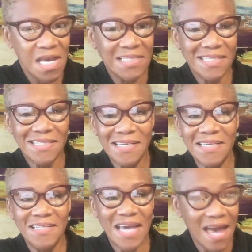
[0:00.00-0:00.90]
And
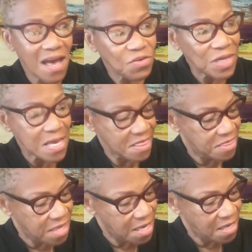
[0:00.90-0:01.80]
sitting down and
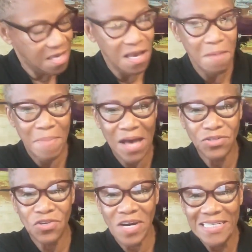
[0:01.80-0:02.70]
thinking
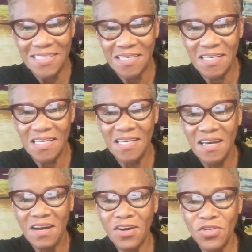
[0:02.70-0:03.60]
about your identity,
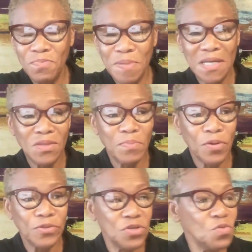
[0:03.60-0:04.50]
are you being the
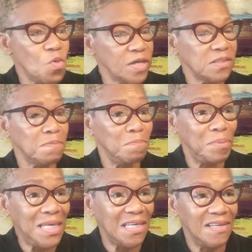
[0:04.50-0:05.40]
person you want to
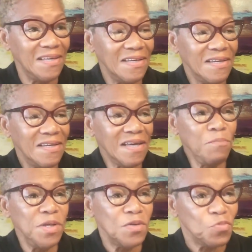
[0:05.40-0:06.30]
be? I
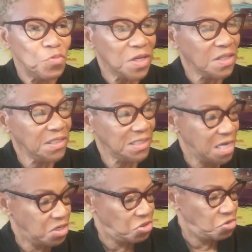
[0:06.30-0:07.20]
mean, really
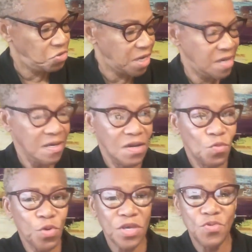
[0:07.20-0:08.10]
taking a look at
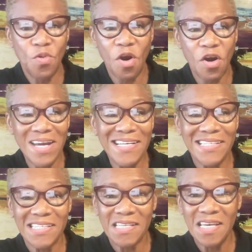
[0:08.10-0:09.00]
where you are and
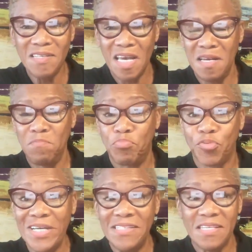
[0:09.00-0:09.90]

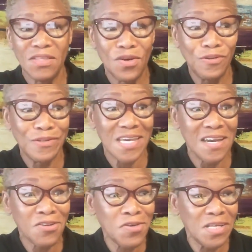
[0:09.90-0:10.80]
embracing those
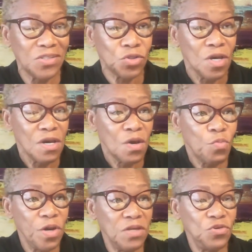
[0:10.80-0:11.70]
areas
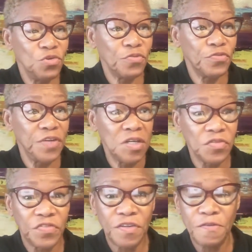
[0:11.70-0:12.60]
where you are
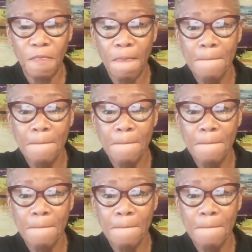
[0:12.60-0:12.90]
fearful